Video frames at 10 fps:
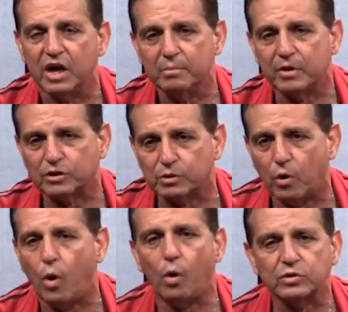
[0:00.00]
because there were
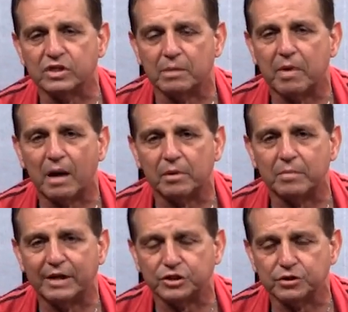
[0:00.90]
holes in the bottom of
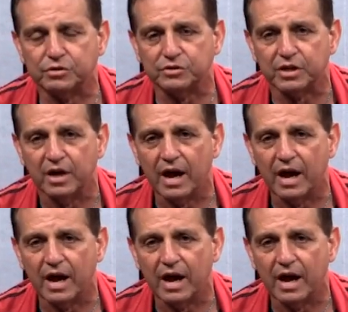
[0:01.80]
my shoes.